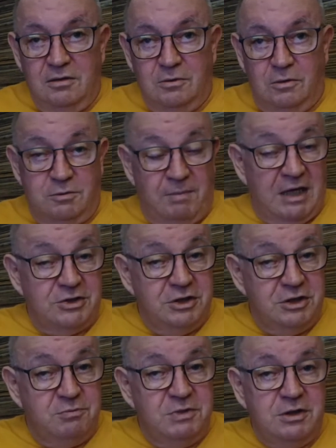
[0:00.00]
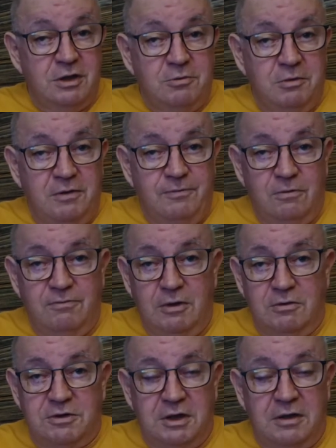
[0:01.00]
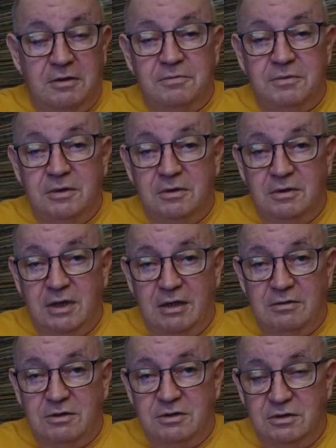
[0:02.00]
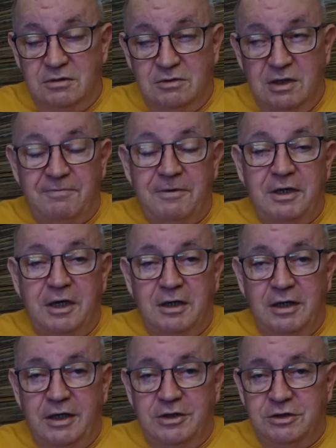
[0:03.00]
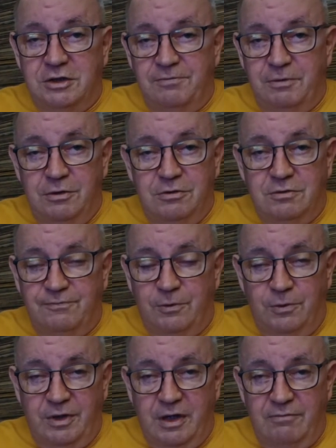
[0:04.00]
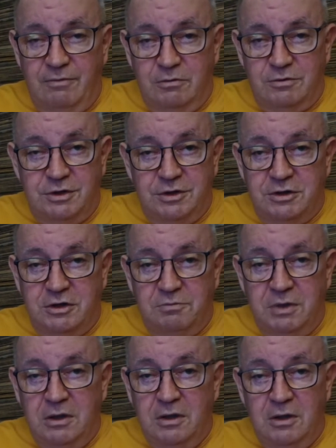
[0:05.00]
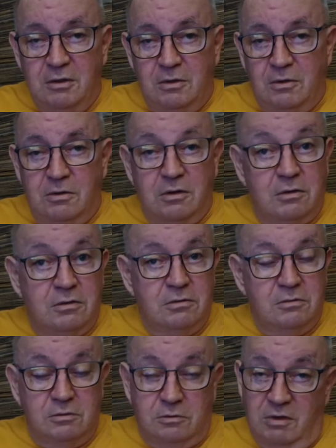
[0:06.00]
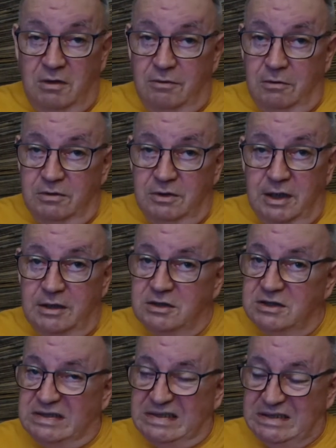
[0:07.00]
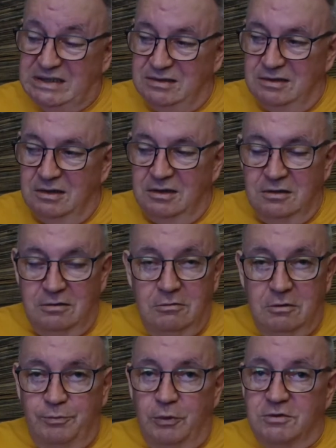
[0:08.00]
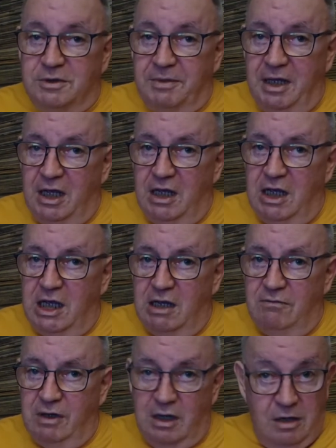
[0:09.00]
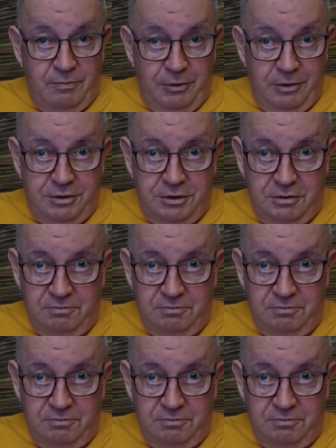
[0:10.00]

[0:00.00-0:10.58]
course, my system is at 24 volts now. That's a different calculation if you're using a 48 volt system or a 12 volt. That's, you're going to pull some heavy amperage.